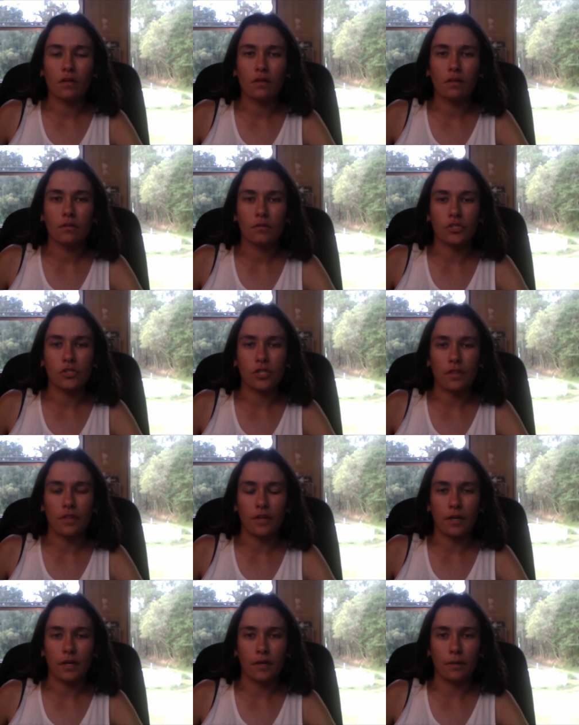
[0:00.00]
I'm trying to
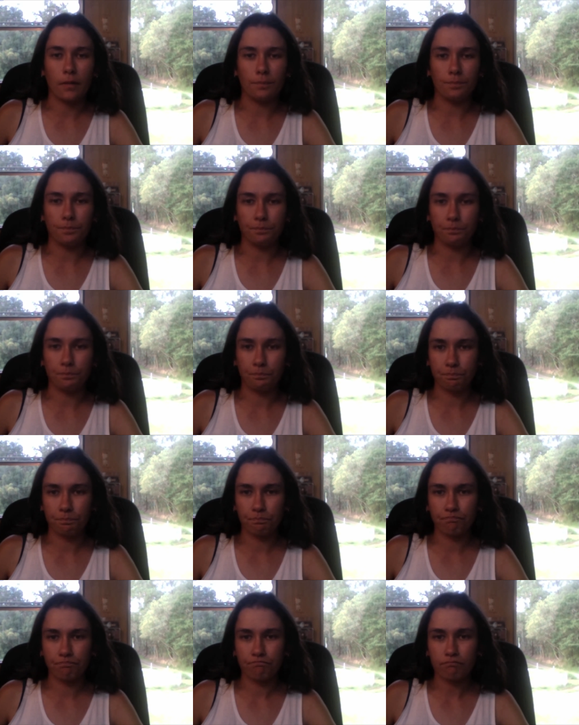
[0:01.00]
think. Um,
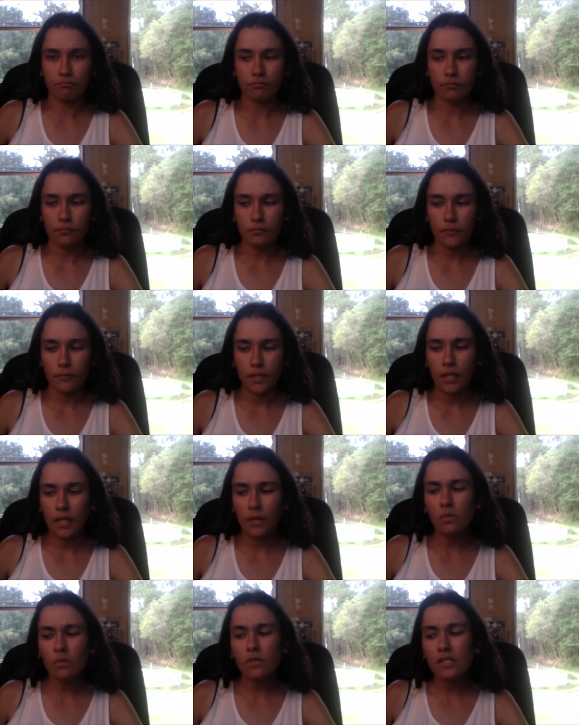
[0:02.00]

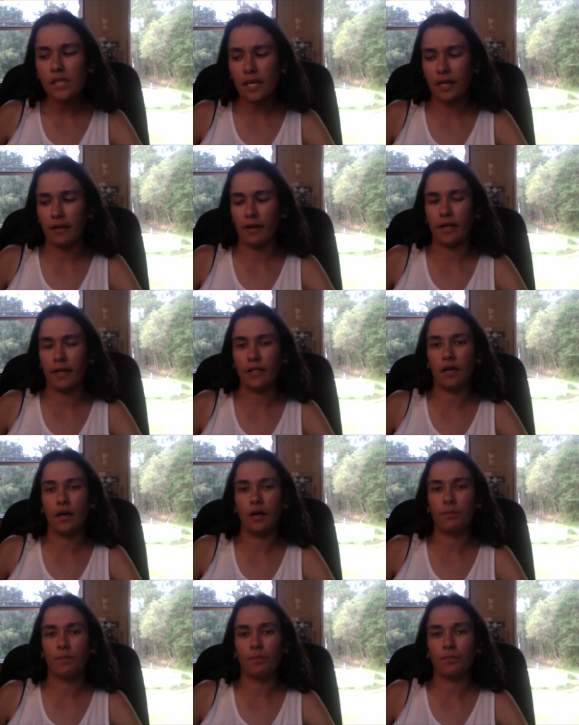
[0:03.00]
it wasn't that great.
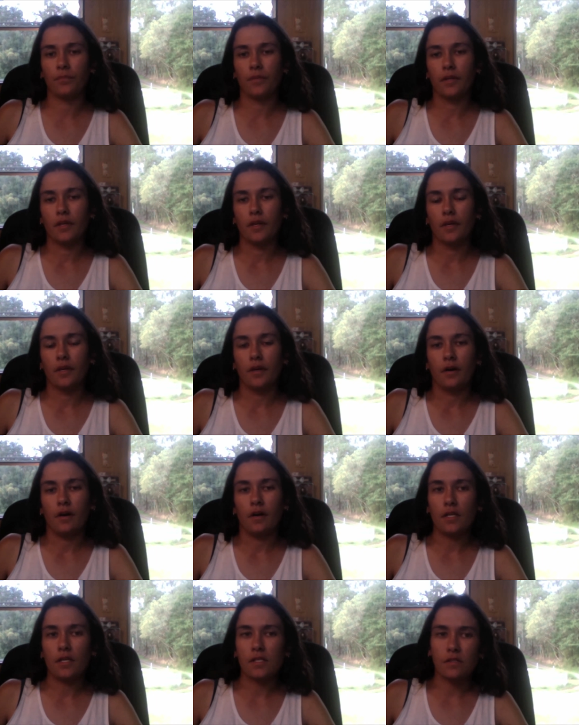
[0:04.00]
Um,
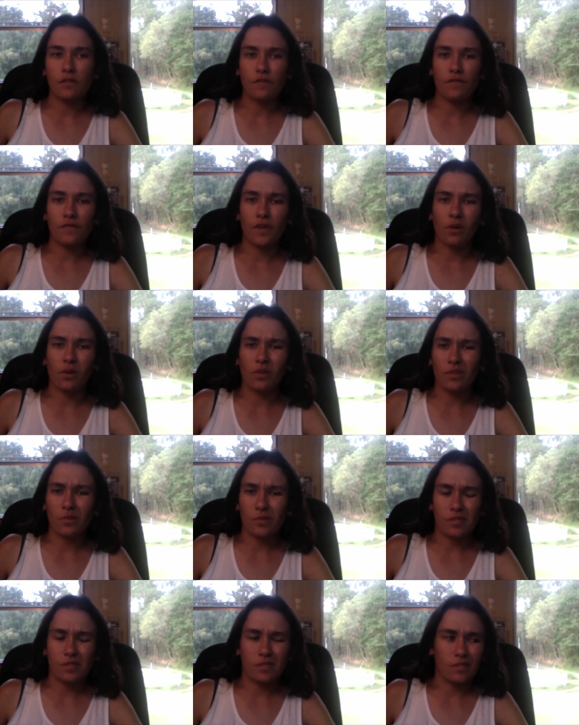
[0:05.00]
I sort of felt it
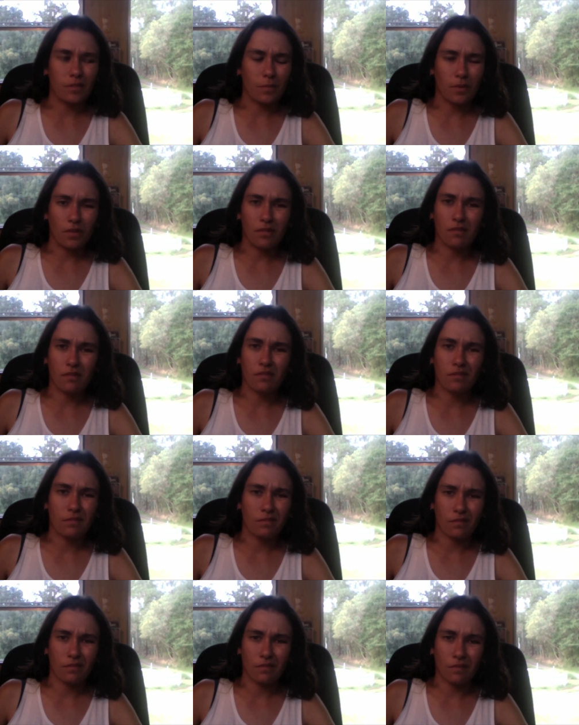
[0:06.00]
was just a bit.
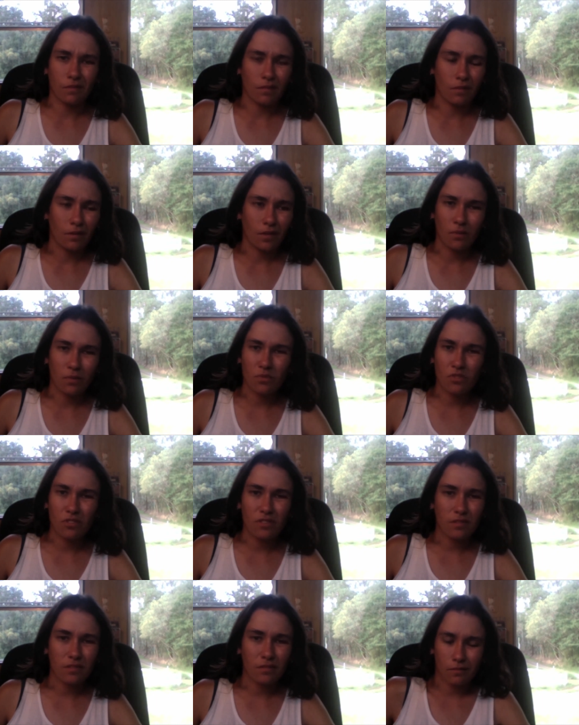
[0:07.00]
It was
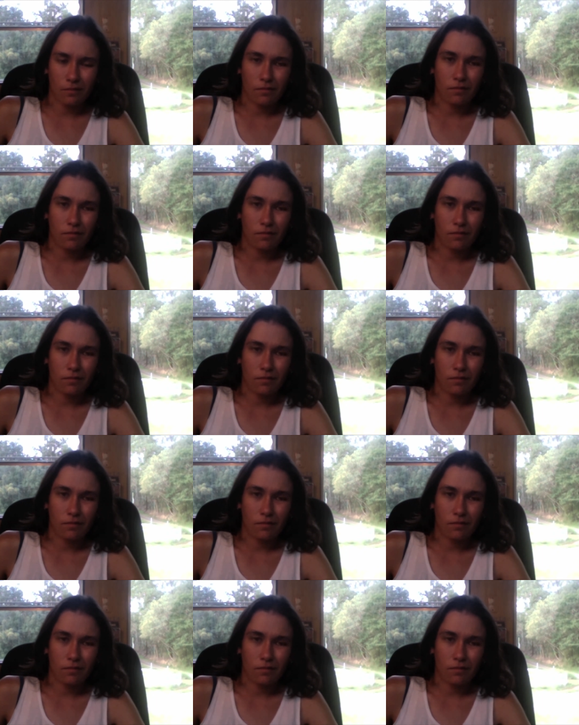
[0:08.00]
just.